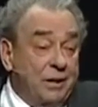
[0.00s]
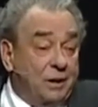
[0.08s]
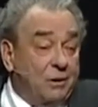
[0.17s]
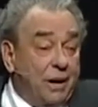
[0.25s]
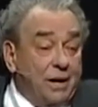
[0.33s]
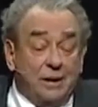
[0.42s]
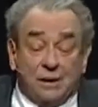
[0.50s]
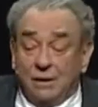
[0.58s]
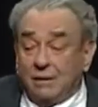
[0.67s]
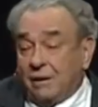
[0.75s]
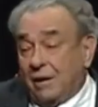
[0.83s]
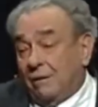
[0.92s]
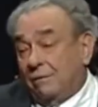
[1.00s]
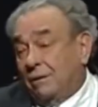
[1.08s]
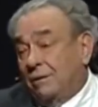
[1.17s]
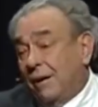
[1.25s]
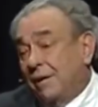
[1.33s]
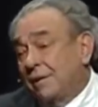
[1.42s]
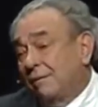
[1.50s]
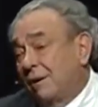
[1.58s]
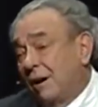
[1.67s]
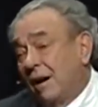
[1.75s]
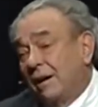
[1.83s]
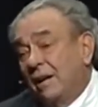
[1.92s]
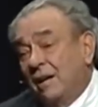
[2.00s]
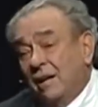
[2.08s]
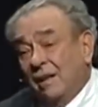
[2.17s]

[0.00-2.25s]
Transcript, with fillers: and great grace of God,